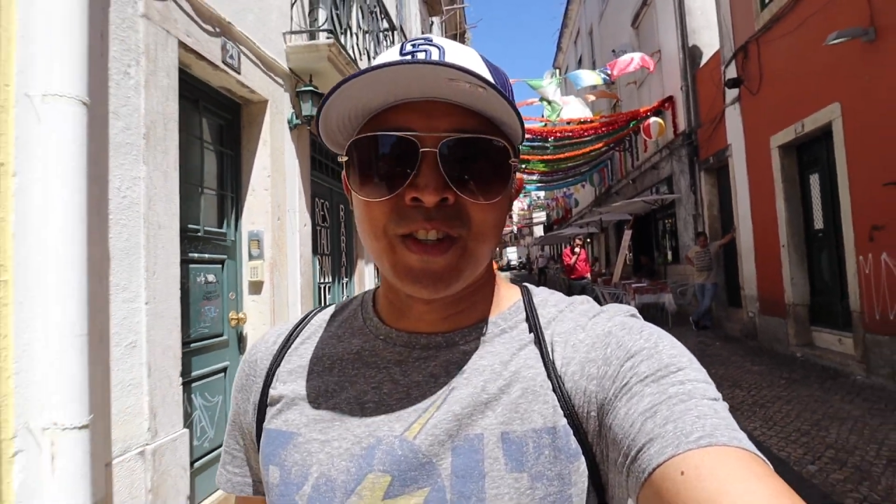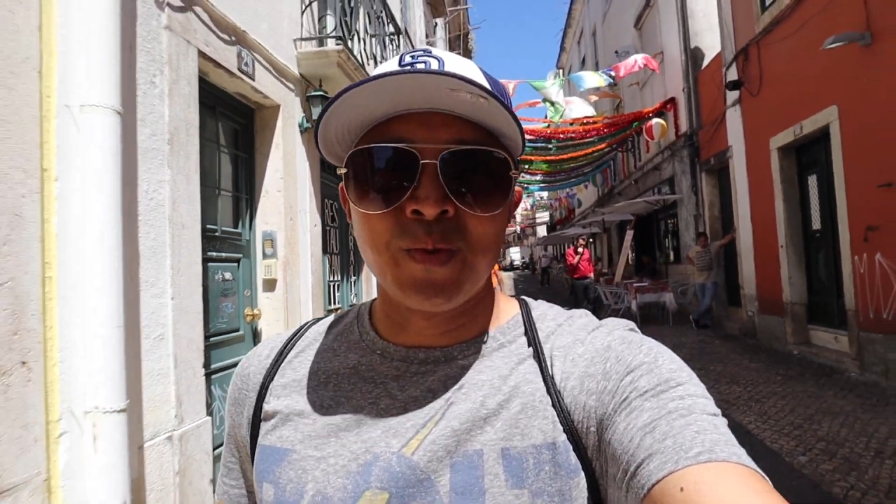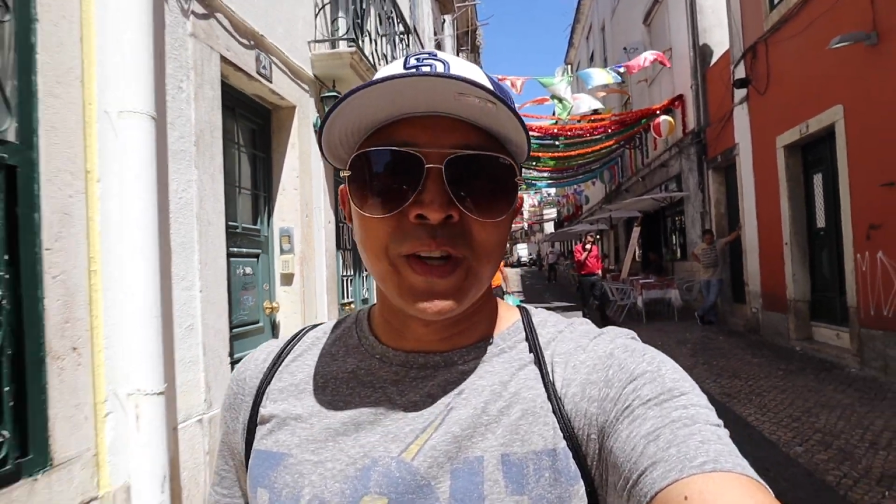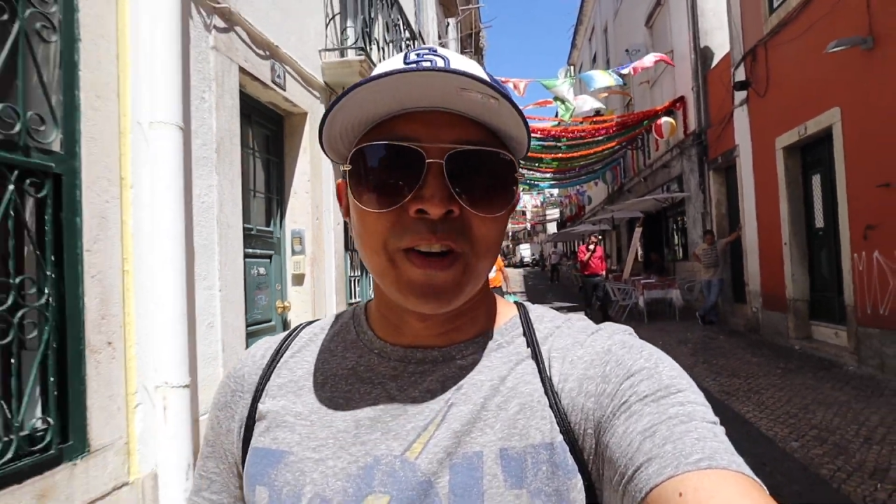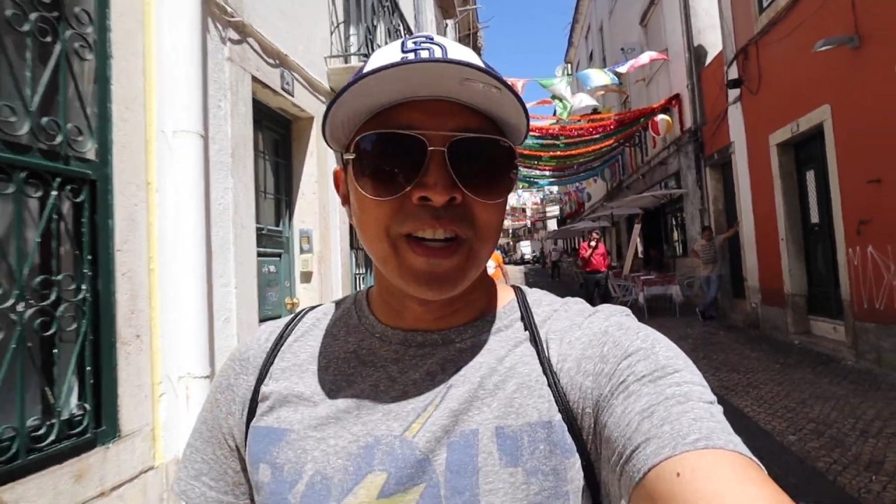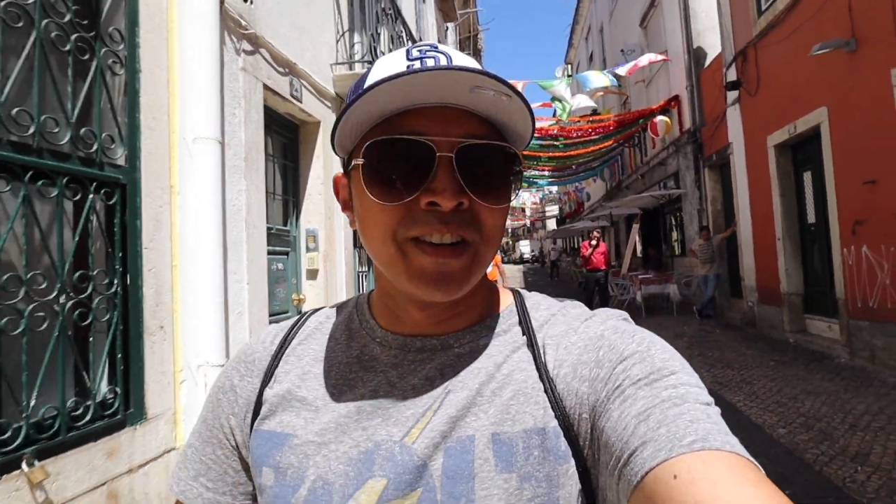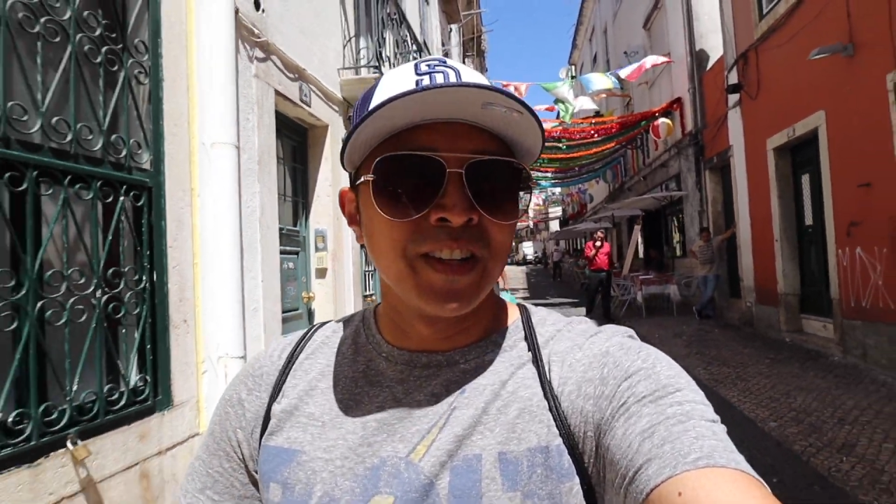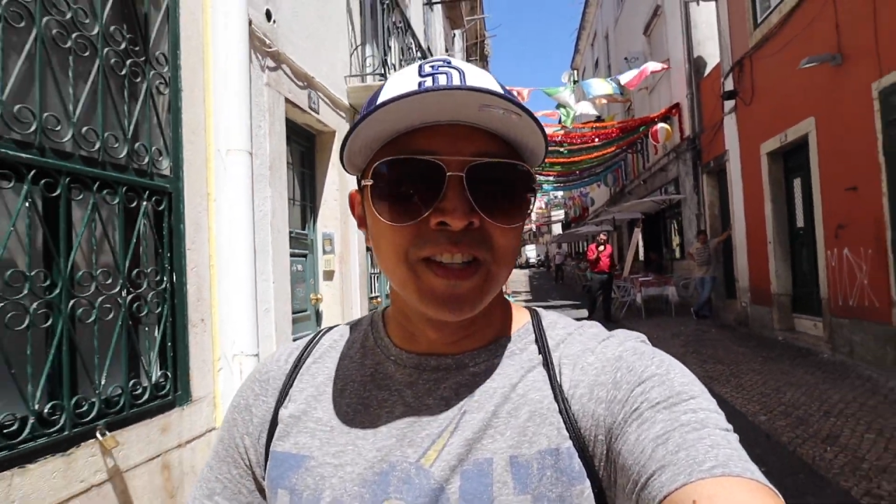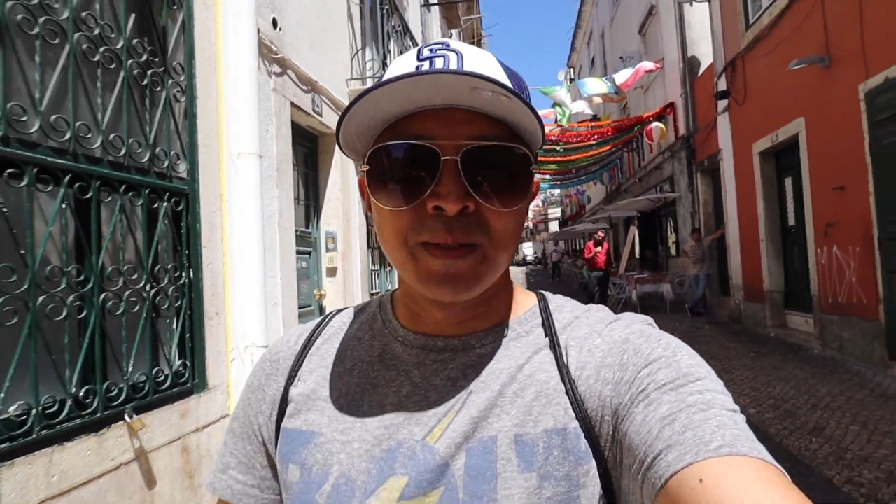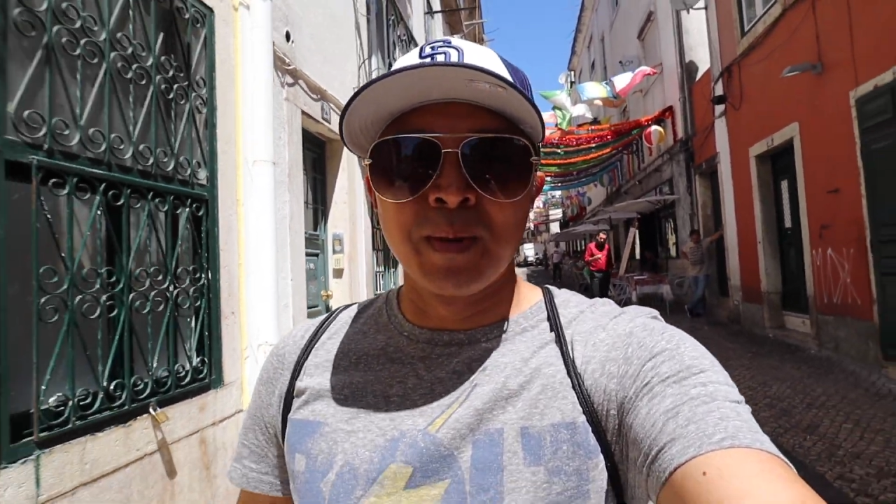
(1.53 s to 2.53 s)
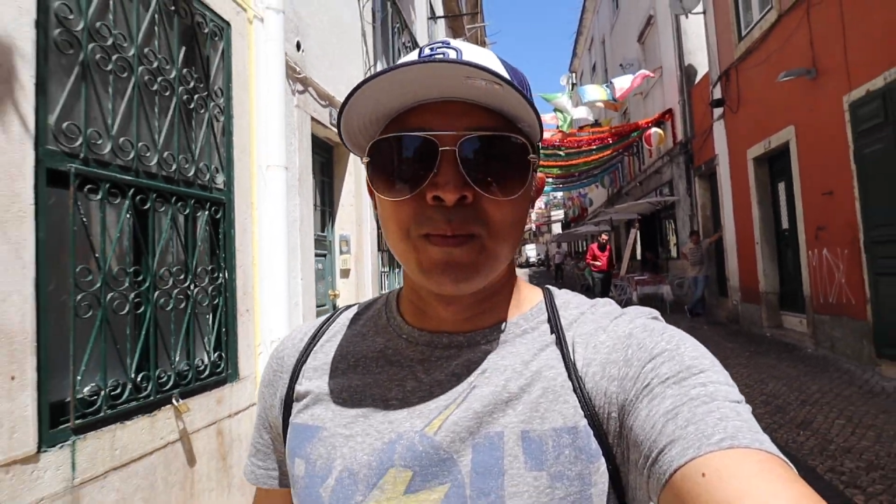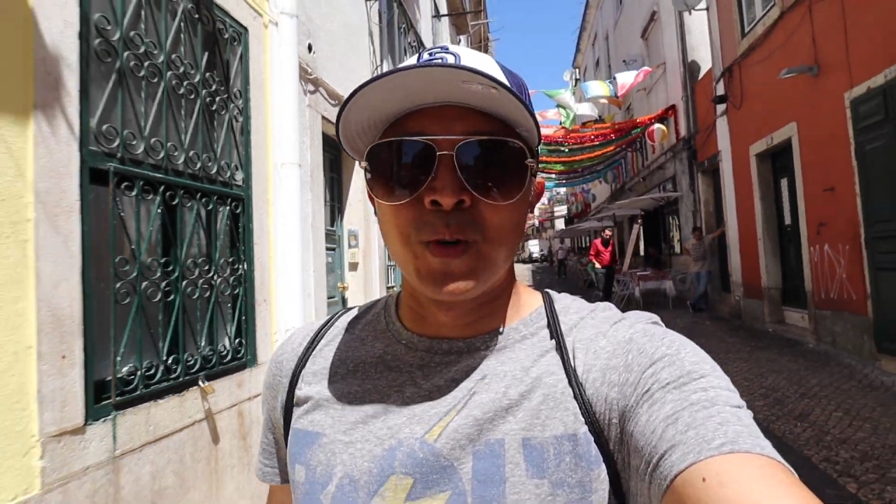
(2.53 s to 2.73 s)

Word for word: So we are here in Lisbon,